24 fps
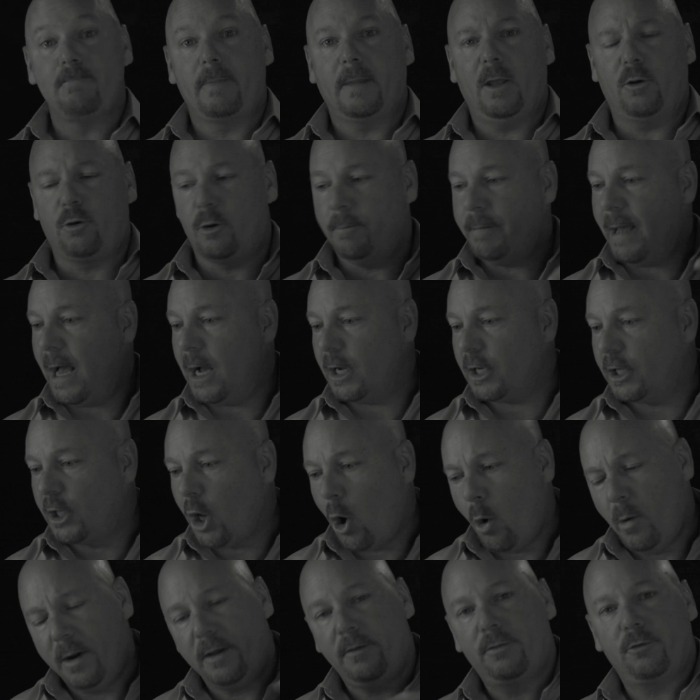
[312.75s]
or about
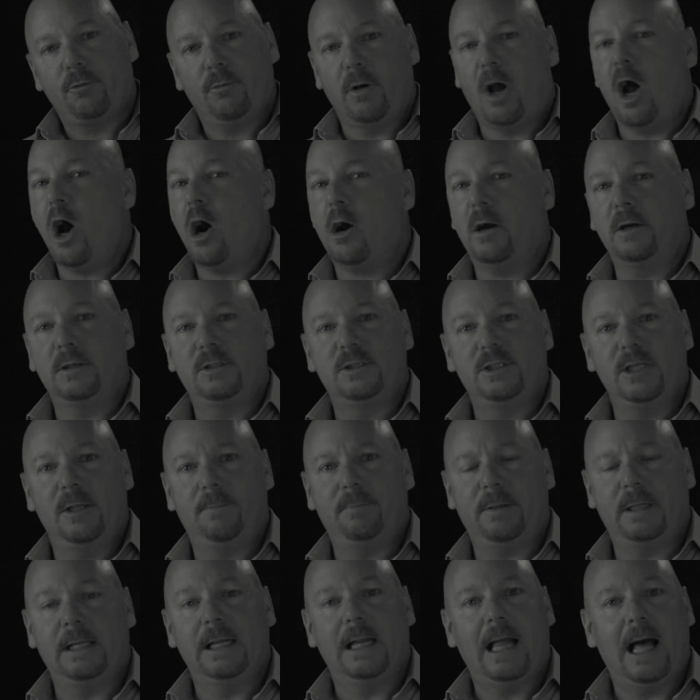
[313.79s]
going through a
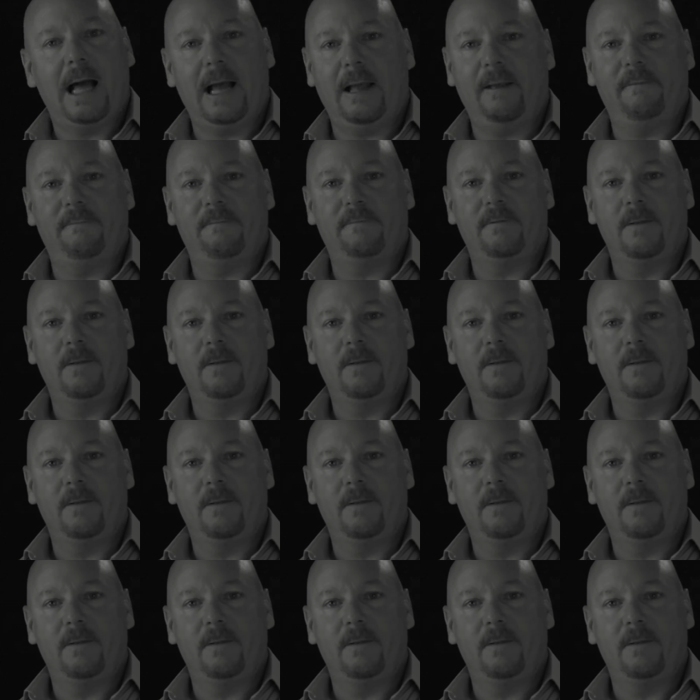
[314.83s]
hardship in life.